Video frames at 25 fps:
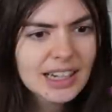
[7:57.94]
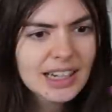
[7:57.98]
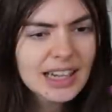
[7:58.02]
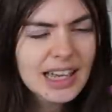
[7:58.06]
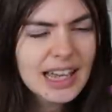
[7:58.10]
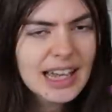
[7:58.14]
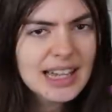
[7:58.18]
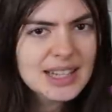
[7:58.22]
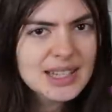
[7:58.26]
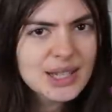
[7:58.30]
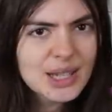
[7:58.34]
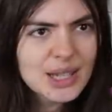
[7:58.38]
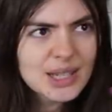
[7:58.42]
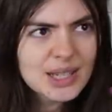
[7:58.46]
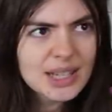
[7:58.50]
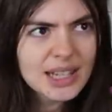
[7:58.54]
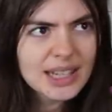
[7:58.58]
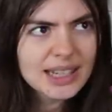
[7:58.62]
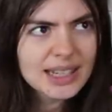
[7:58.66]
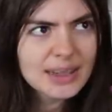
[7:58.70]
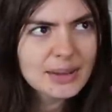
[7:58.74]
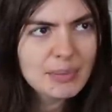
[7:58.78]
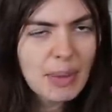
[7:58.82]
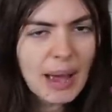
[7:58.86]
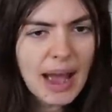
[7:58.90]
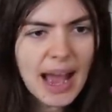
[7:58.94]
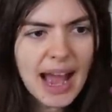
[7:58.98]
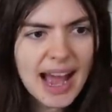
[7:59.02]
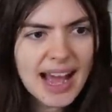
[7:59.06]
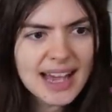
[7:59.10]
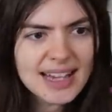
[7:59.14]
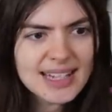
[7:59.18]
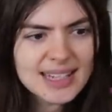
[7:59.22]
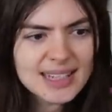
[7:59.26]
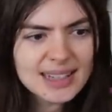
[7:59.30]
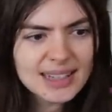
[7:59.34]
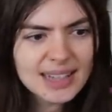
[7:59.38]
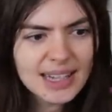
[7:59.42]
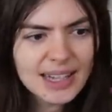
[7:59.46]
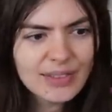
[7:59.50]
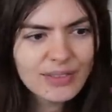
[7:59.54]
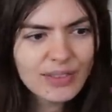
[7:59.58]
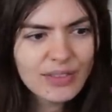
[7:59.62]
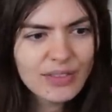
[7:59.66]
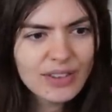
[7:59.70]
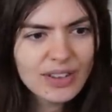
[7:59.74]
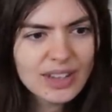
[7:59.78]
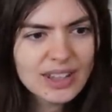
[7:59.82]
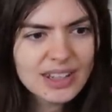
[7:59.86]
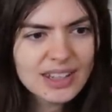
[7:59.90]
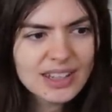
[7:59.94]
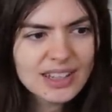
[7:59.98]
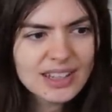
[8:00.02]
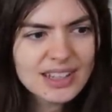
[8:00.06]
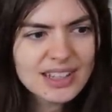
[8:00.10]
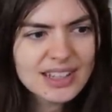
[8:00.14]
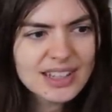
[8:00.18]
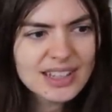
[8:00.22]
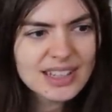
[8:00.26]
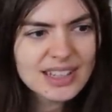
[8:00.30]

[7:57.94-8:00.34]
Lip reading: Is this like a past life of his?